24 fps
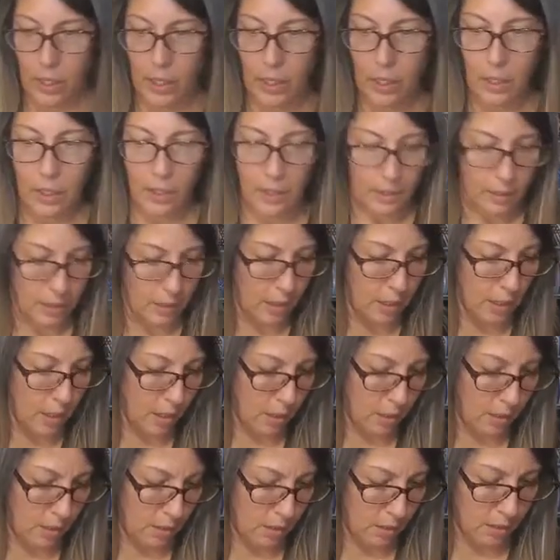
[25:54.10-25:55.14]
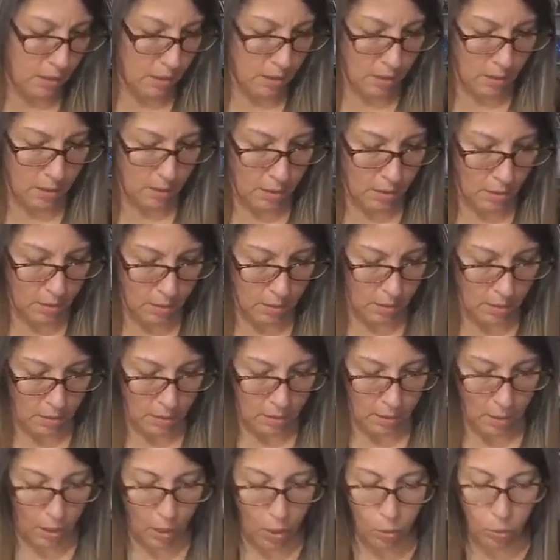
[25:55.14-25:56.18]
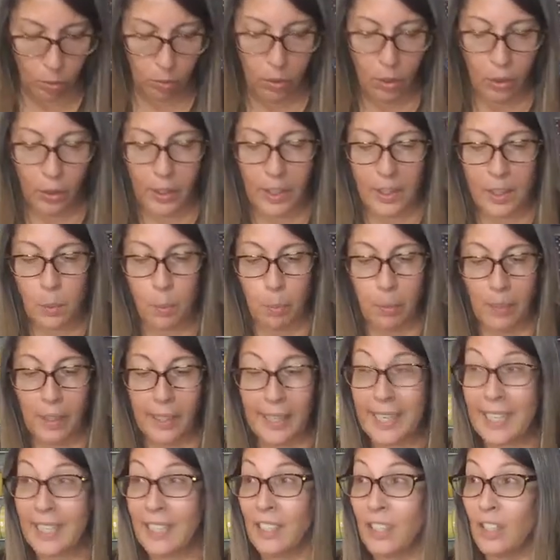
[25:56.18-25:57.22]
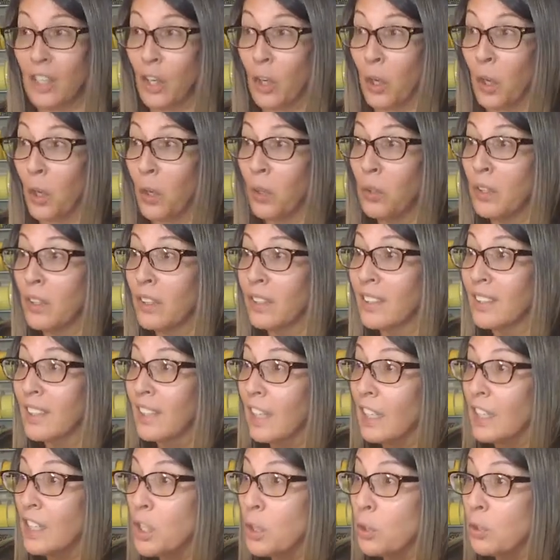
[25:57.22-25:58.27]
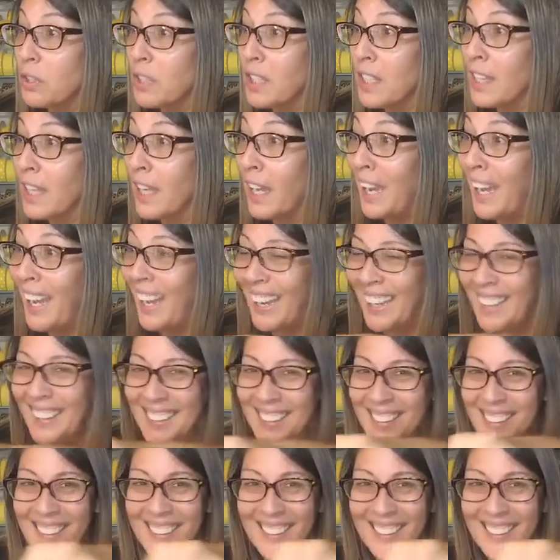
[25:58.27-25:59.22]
Let's see. Oh, look, it's bleeding, y'all. Can you see that?